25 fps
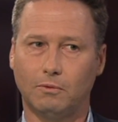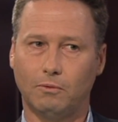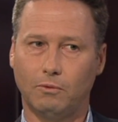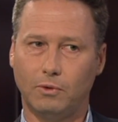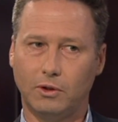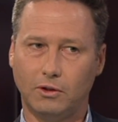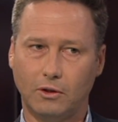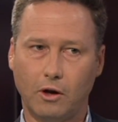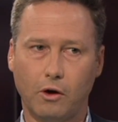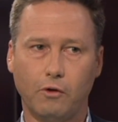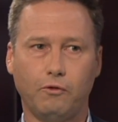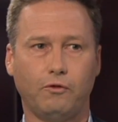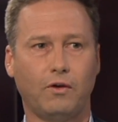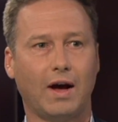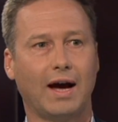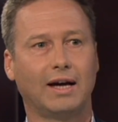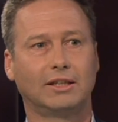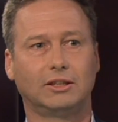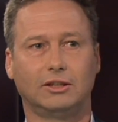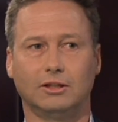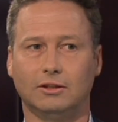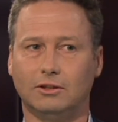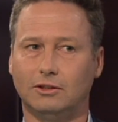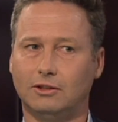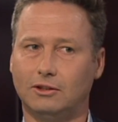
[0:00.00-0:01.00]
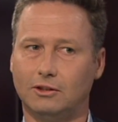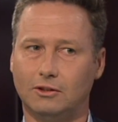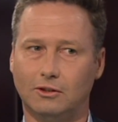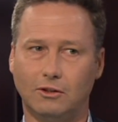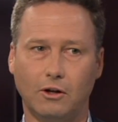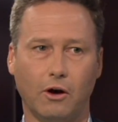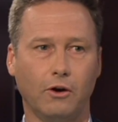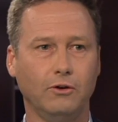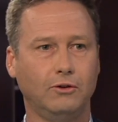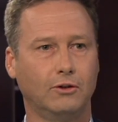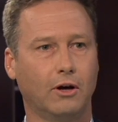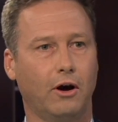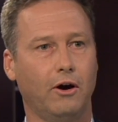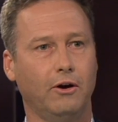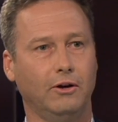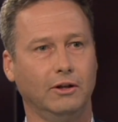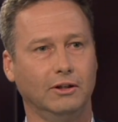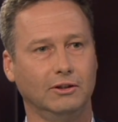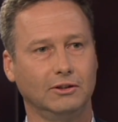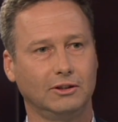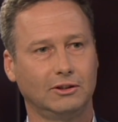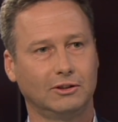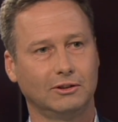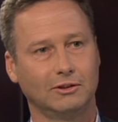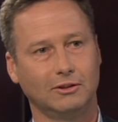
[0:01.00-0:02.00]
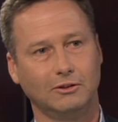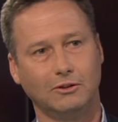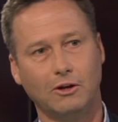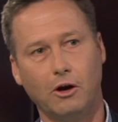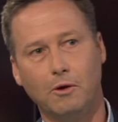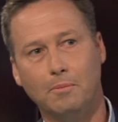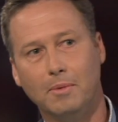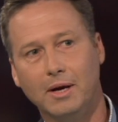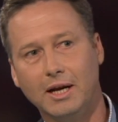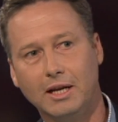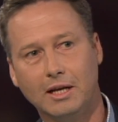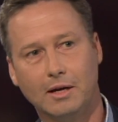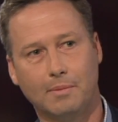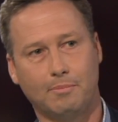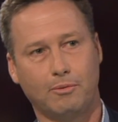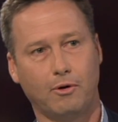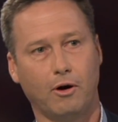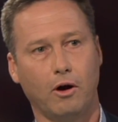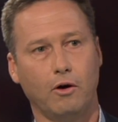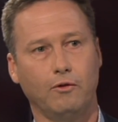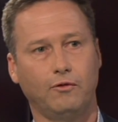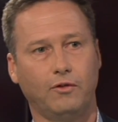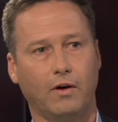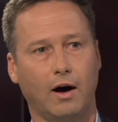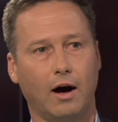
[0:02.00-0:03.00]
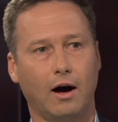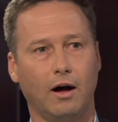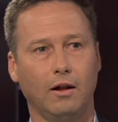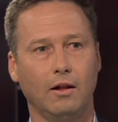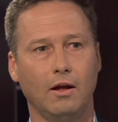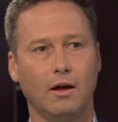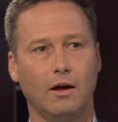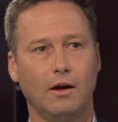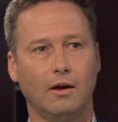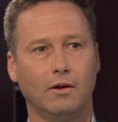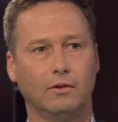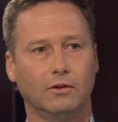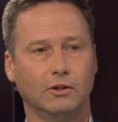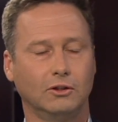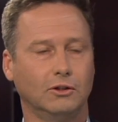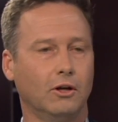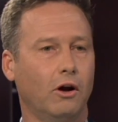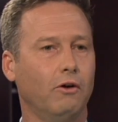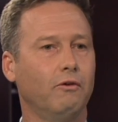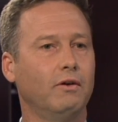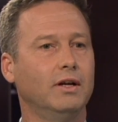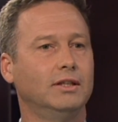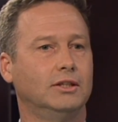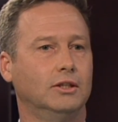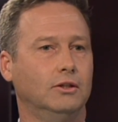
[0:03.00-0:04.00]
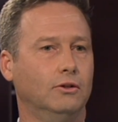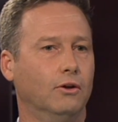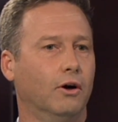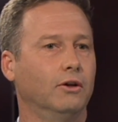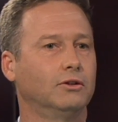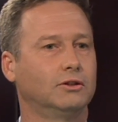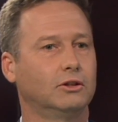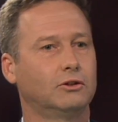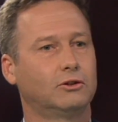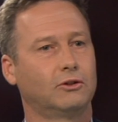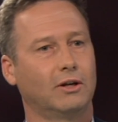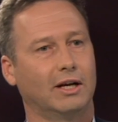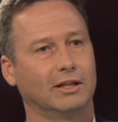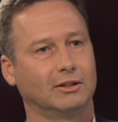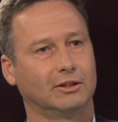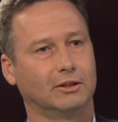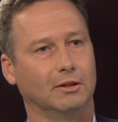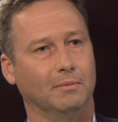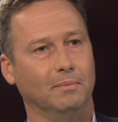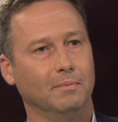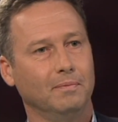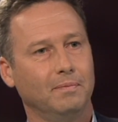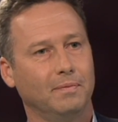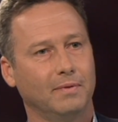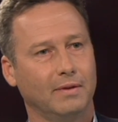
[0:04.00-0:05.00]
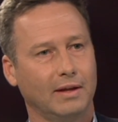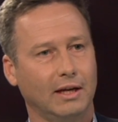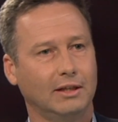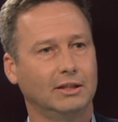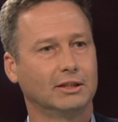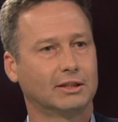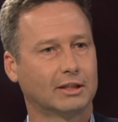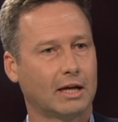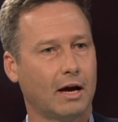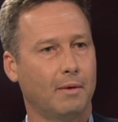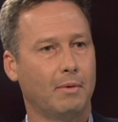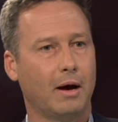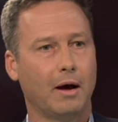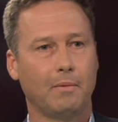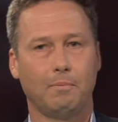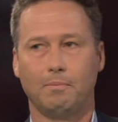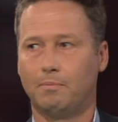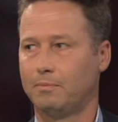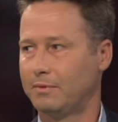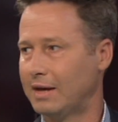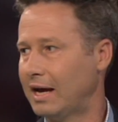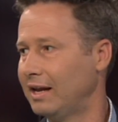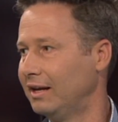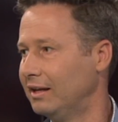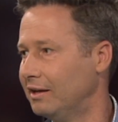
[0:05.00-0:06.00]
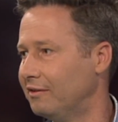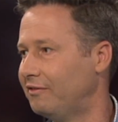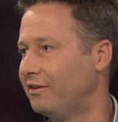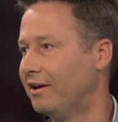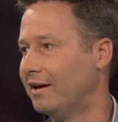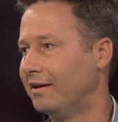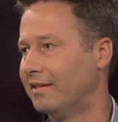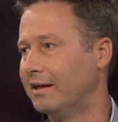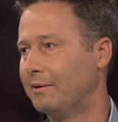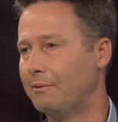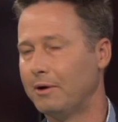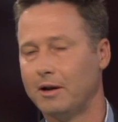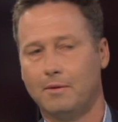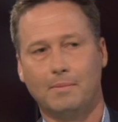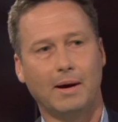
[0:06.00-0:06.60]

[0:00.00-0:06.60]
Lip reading: with no factions, no donors, no media profile, there's no reason not to trust them. They just come up, they live here, they want to